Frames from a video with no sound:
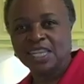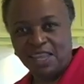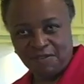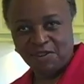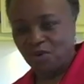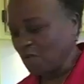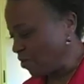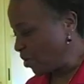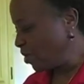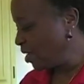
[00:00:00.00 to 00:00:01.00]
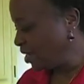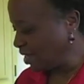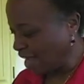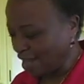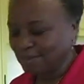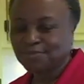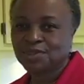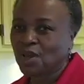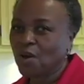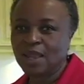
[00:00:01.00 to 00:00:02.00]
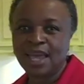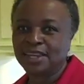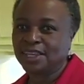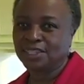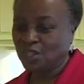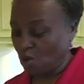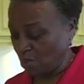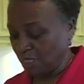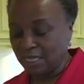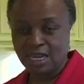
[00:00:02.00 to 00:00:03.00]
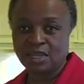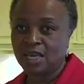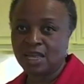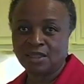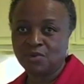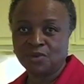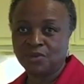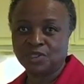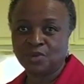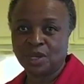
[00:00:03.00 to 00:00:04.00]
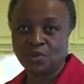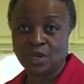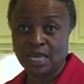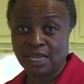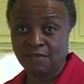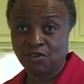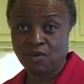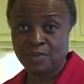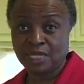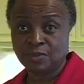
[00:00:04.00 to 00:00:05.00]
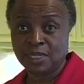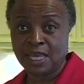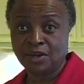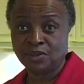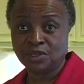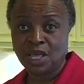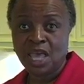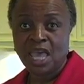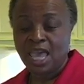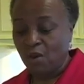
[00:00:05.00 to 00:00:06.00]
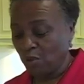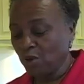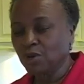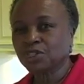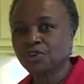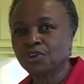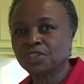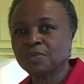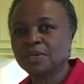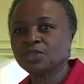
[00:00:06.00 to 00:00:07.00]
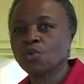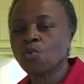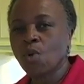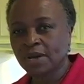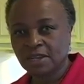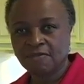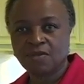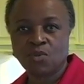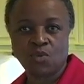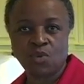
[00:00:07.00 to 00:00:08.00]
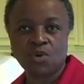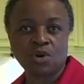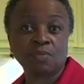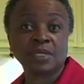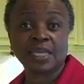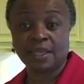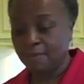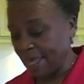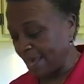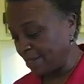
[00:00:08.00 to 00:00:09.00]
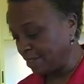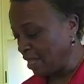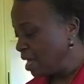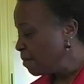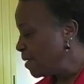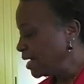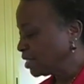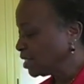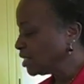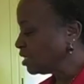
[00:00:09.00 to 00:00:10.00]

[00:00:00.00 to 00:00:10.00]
a leftover. Look at, all I did is haul these out of the refrigerator. We got leftover mashed potatoes, and we're going to turn them into wonderful warm potato patties by just